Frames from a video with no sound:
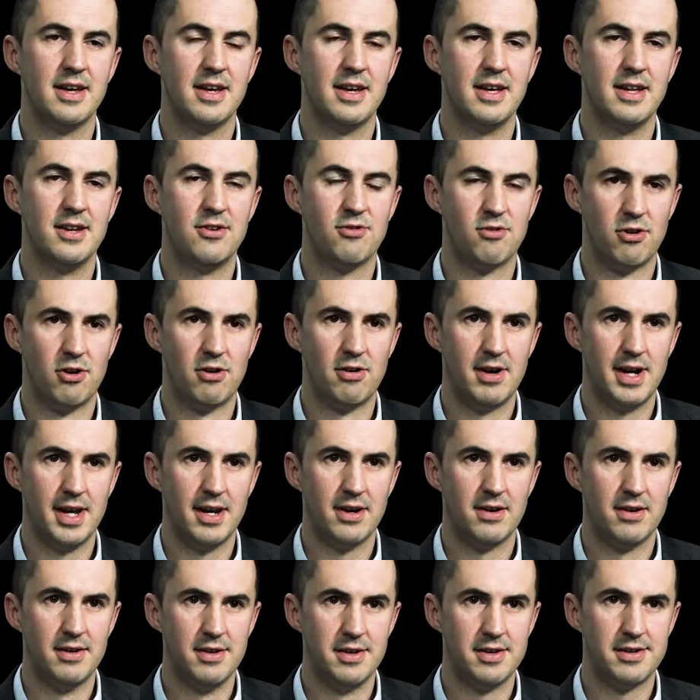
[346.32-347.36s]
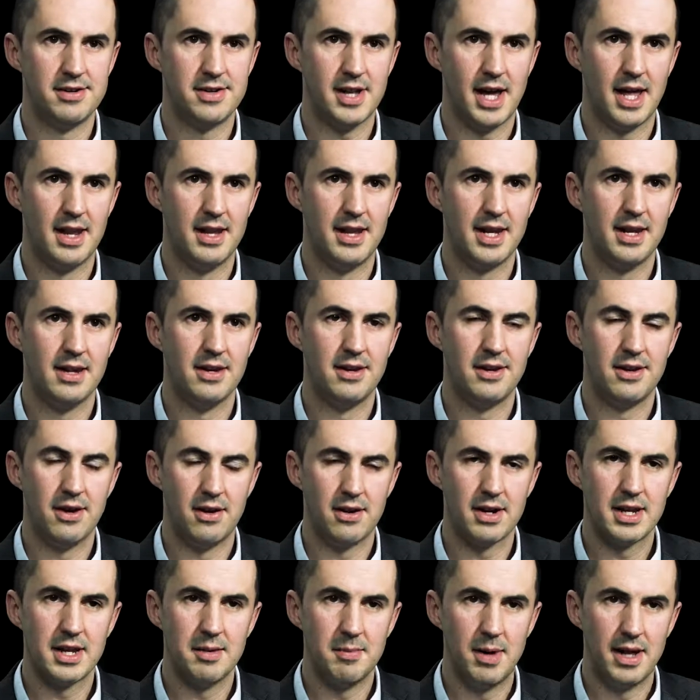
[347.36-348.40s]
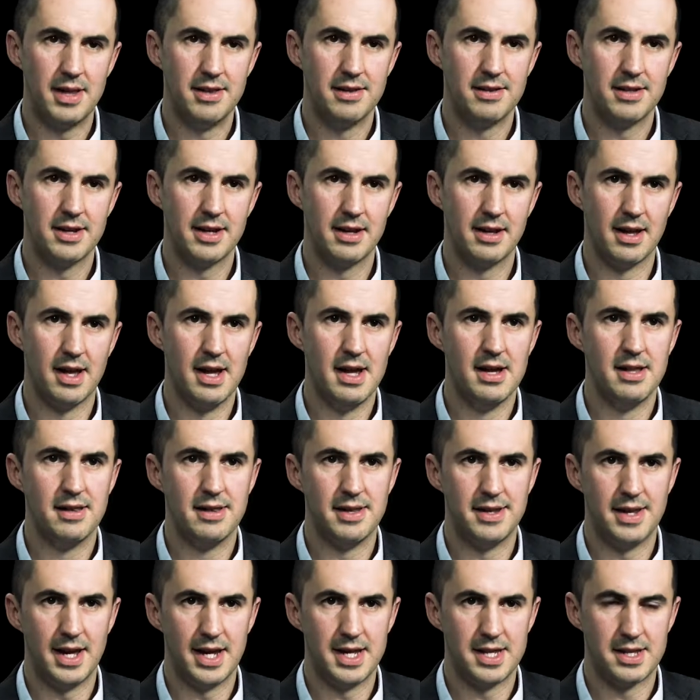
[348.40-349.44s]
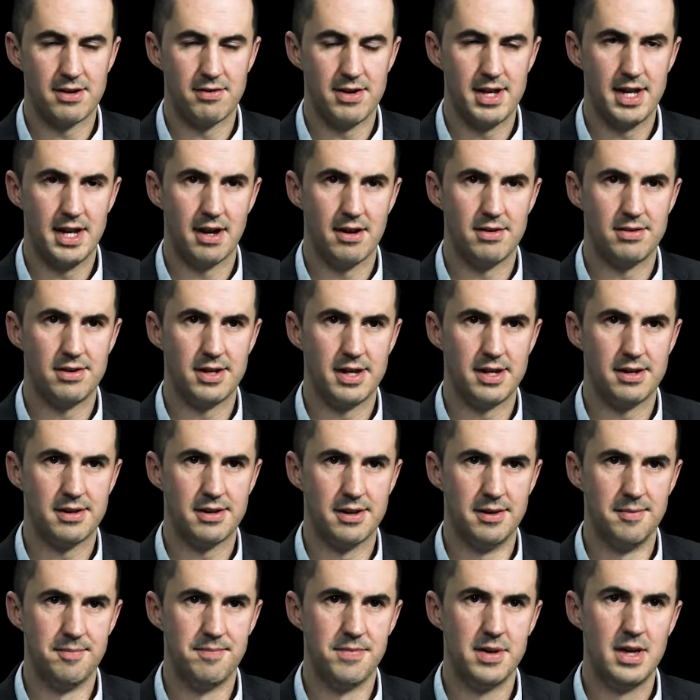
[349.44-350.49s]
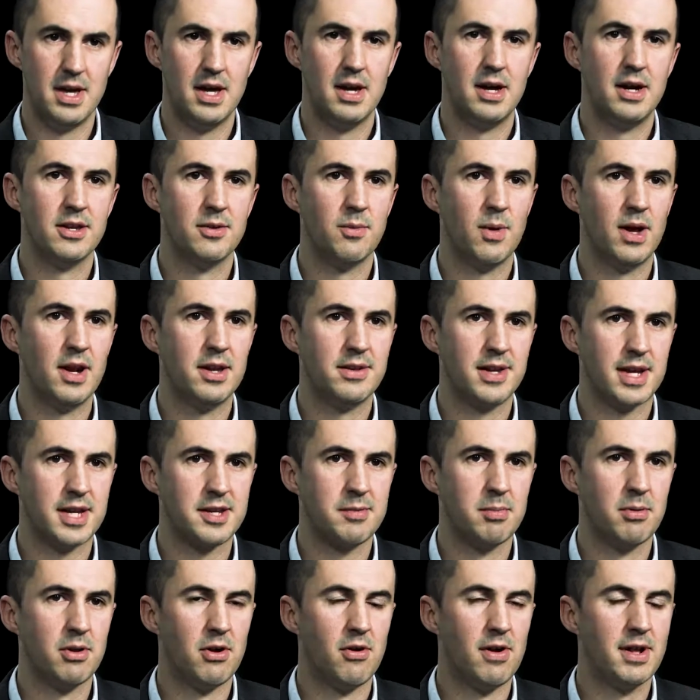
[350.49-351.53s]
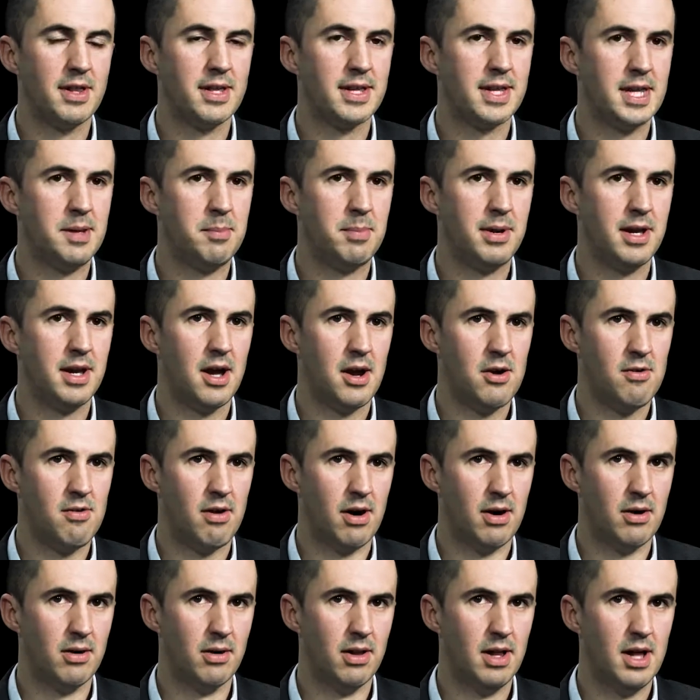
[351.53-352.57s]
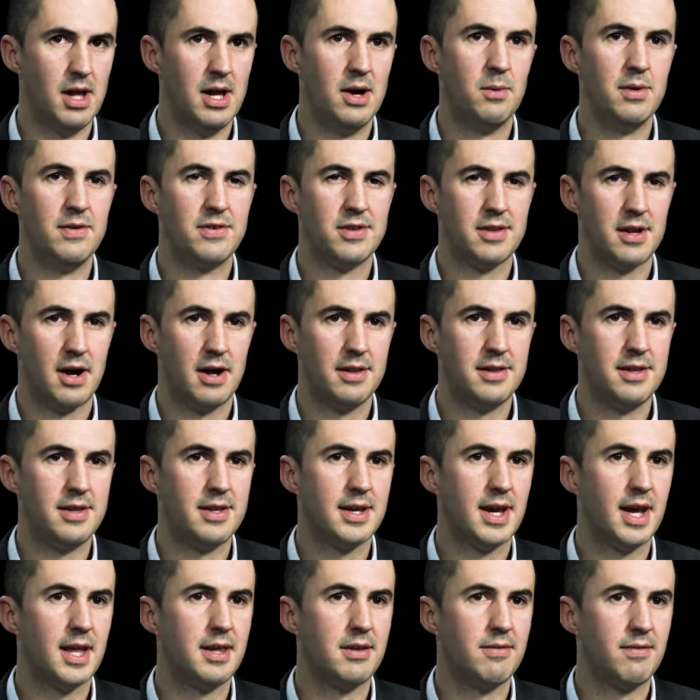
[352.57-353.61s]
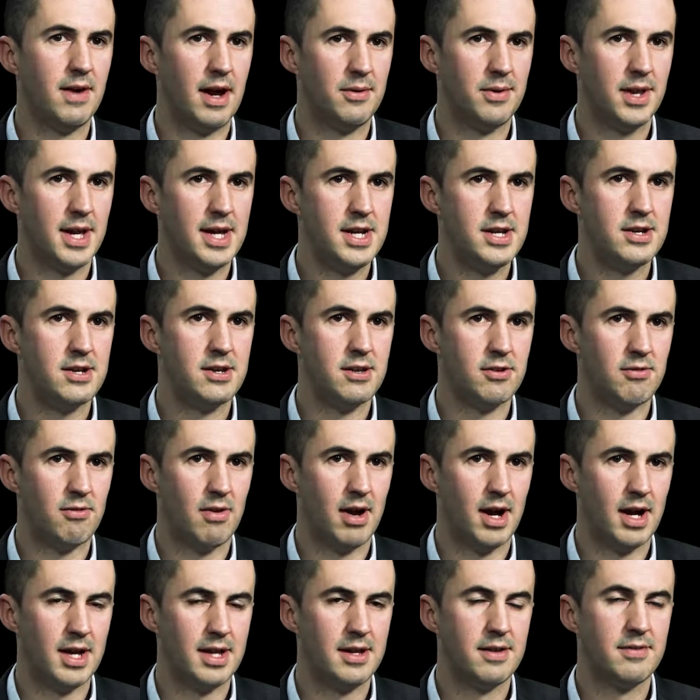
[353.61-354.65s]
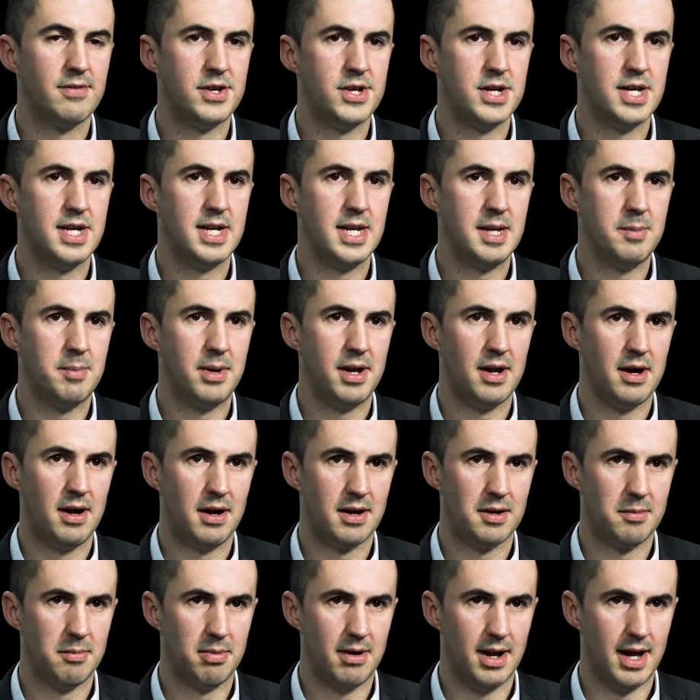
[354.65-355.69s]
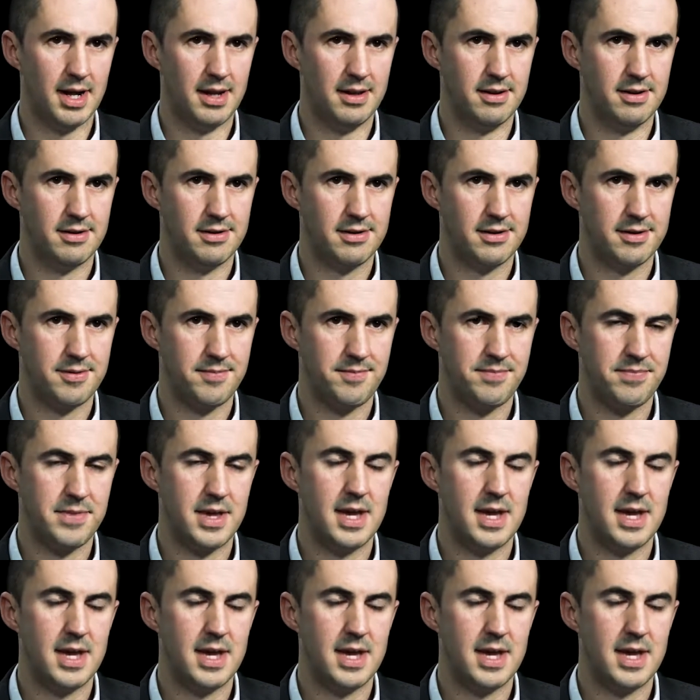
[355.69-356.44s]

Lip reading: In drawing, understanding and documenting the data ecosystem, as well as exploring the DPO role, we've started to get the foundations right for GDPR compliance.